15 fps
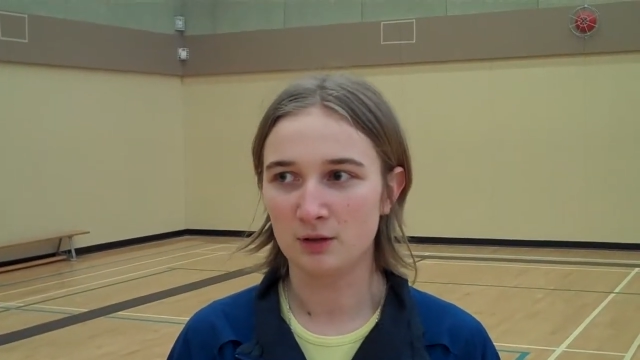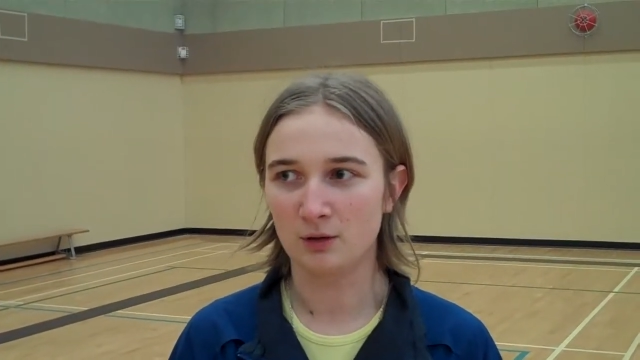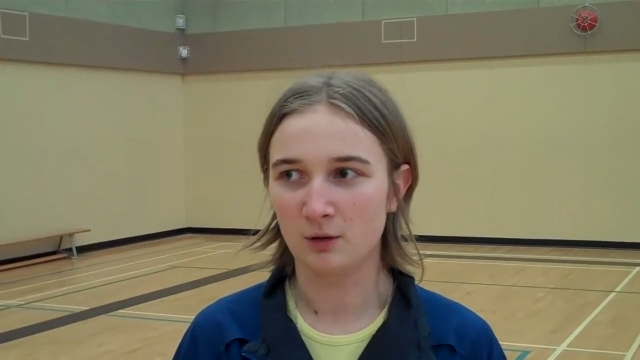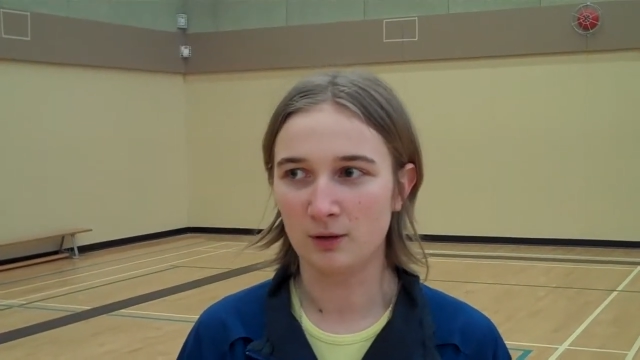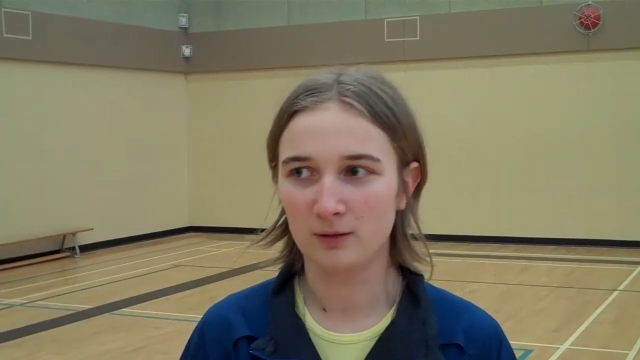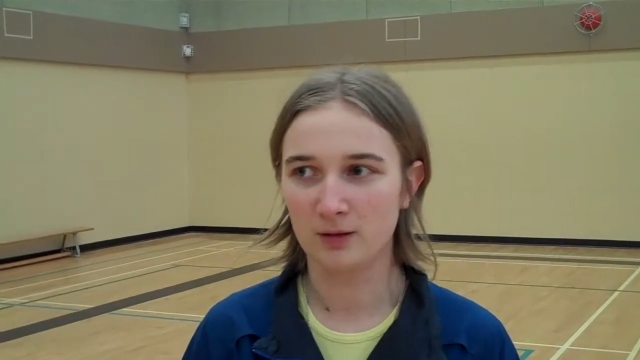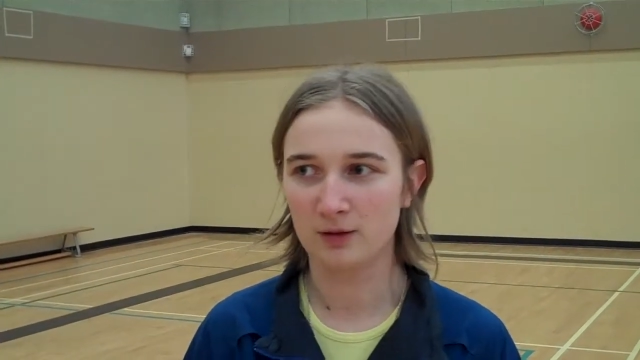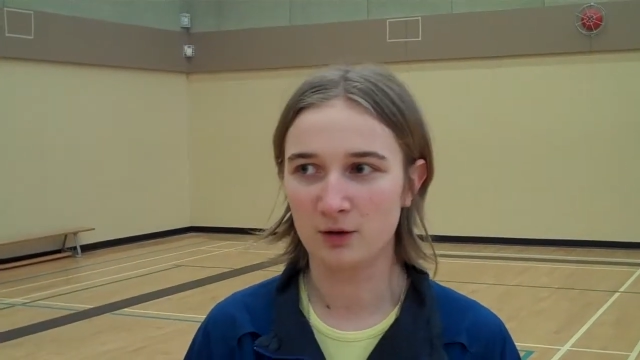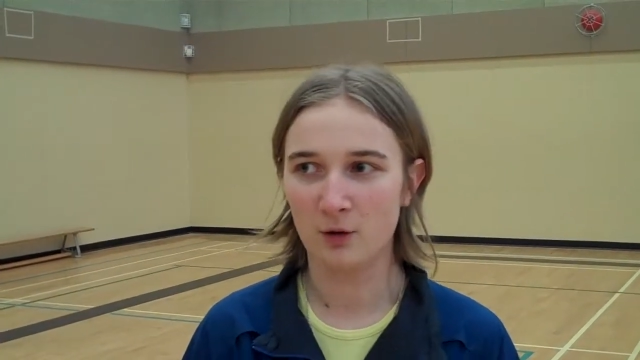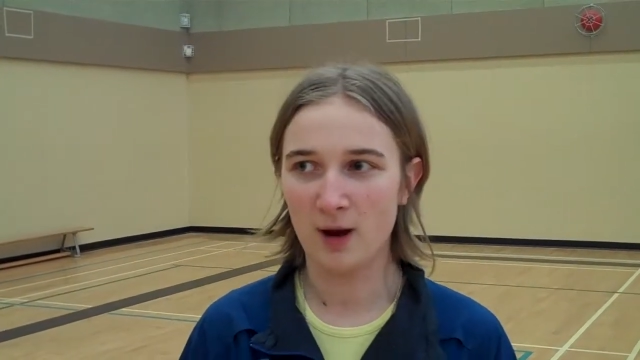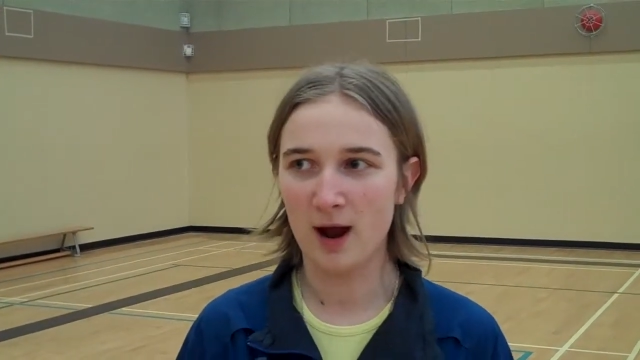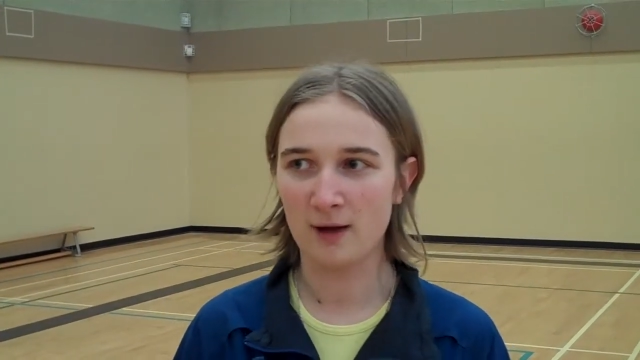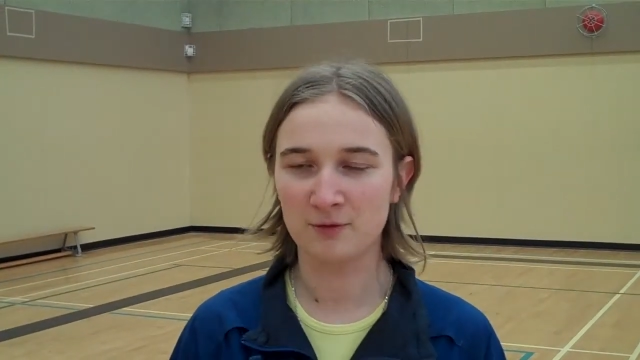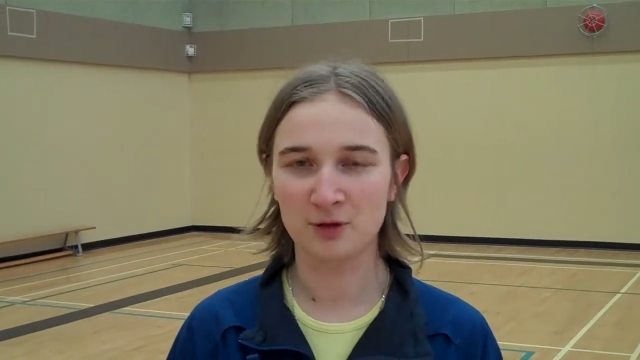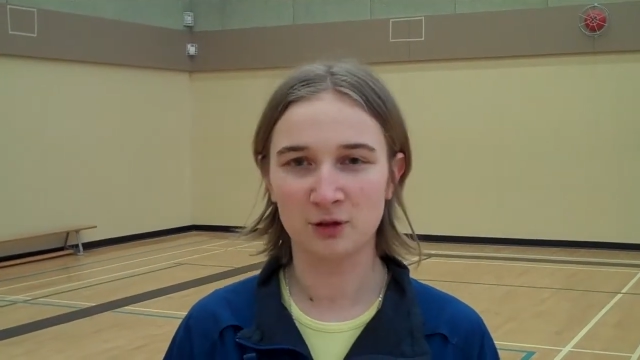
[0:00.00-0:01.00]
you know, you don't
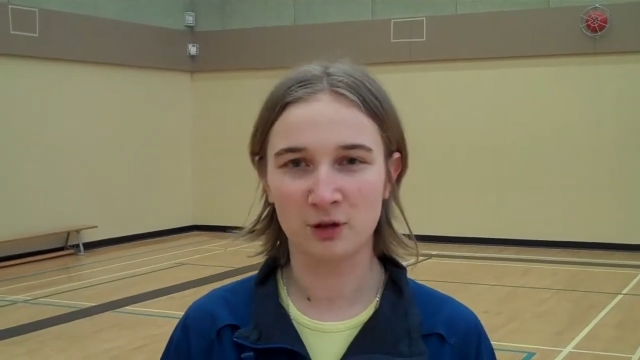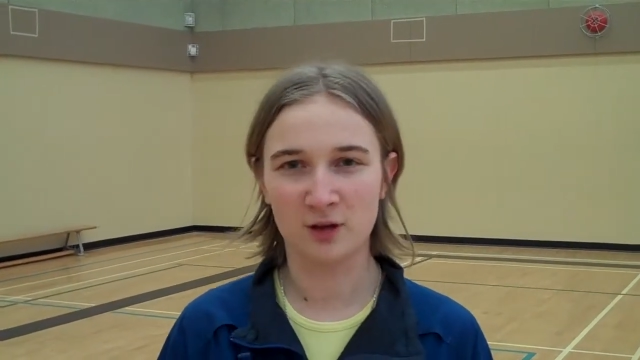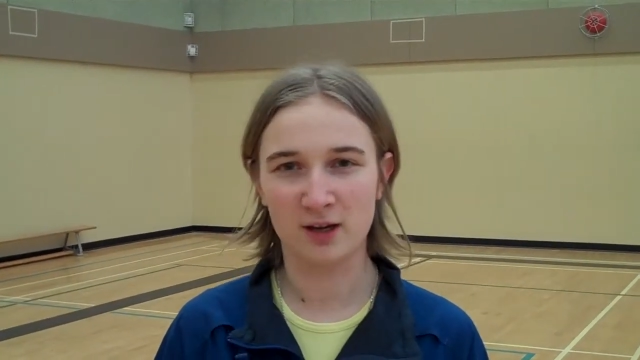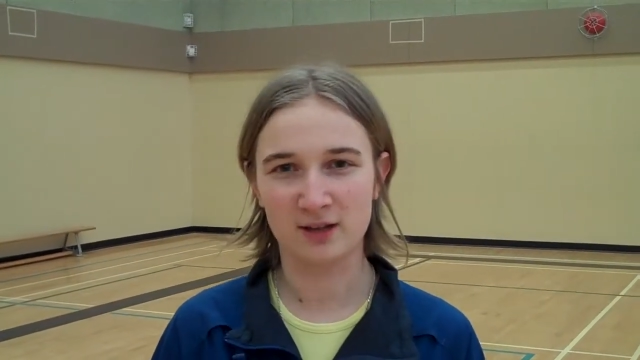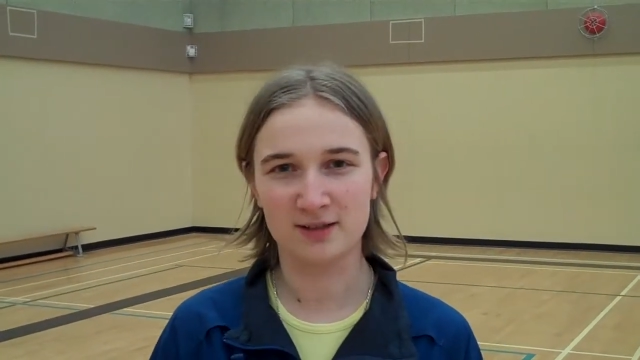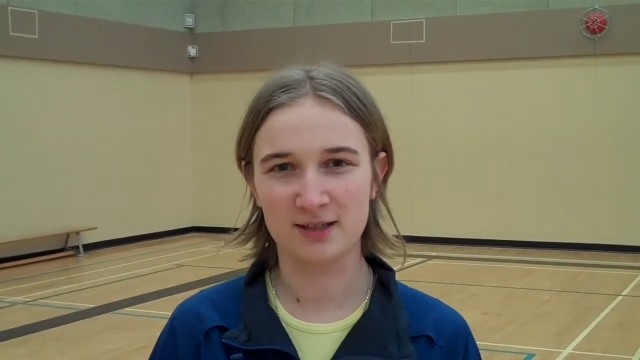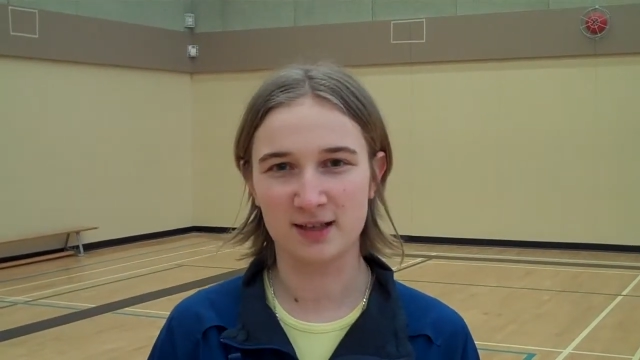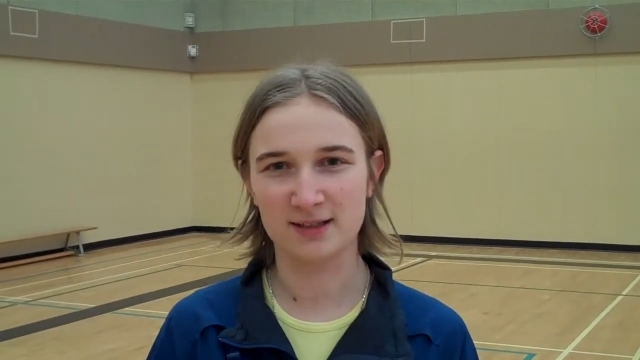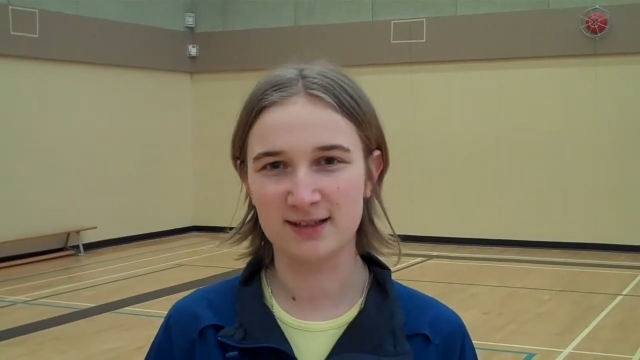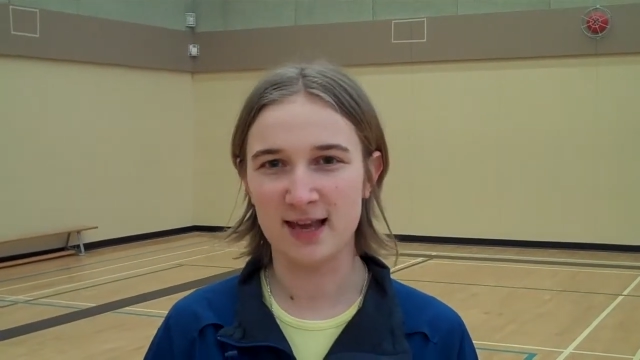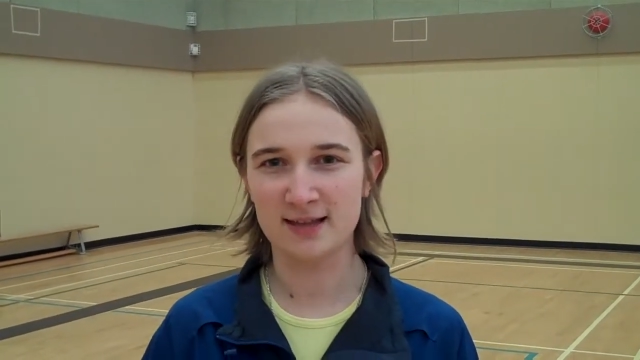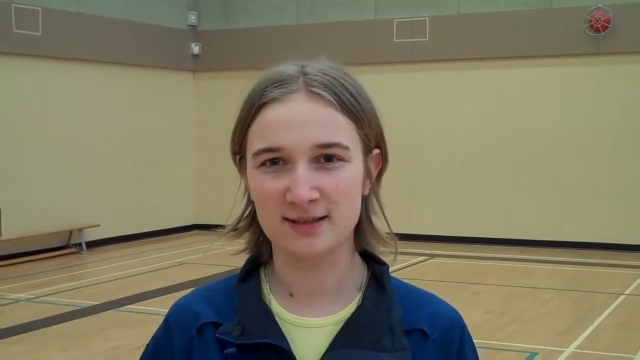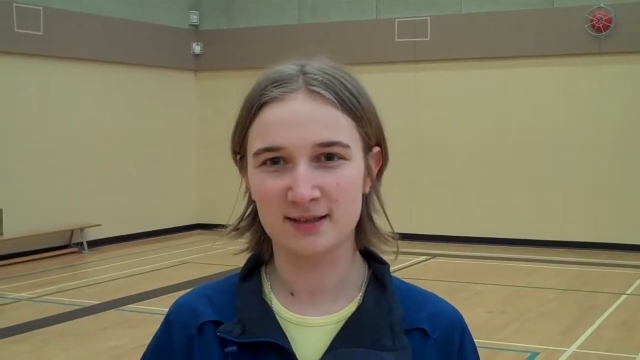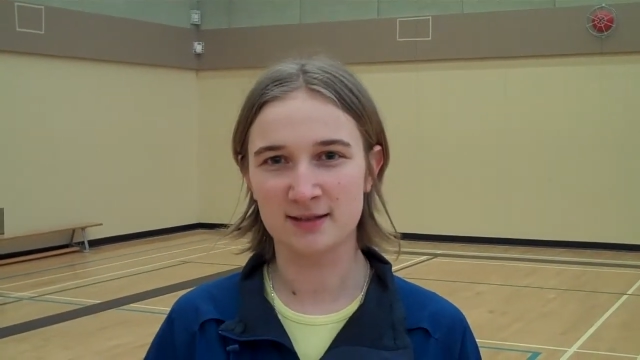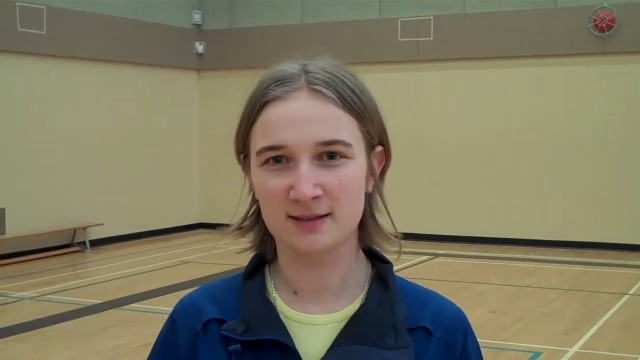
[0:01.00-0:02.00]
have to look at
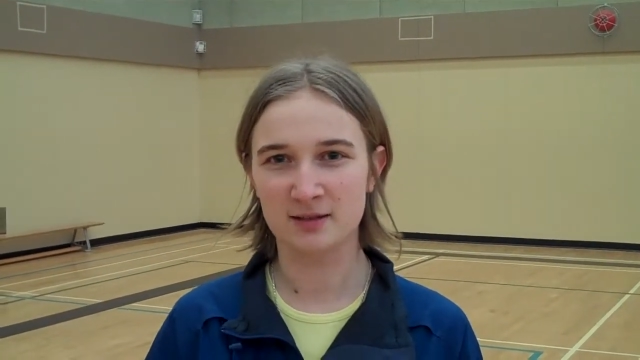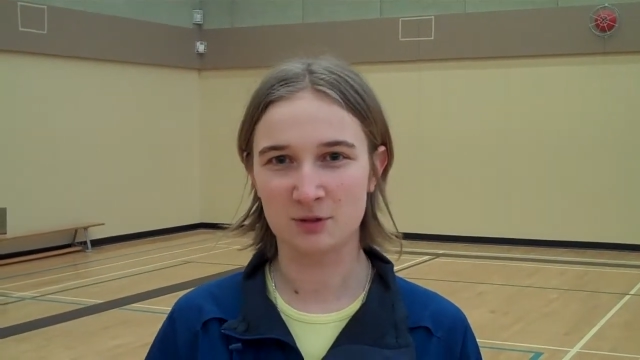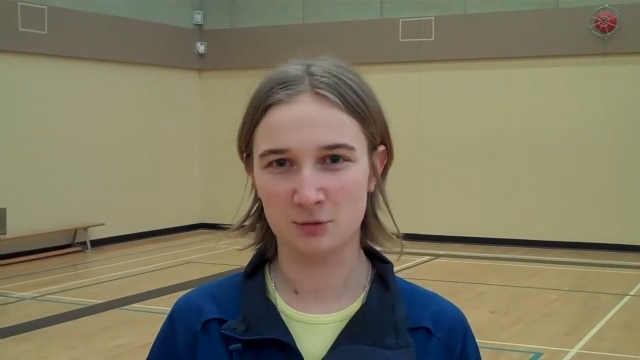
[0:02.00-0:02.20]
success in,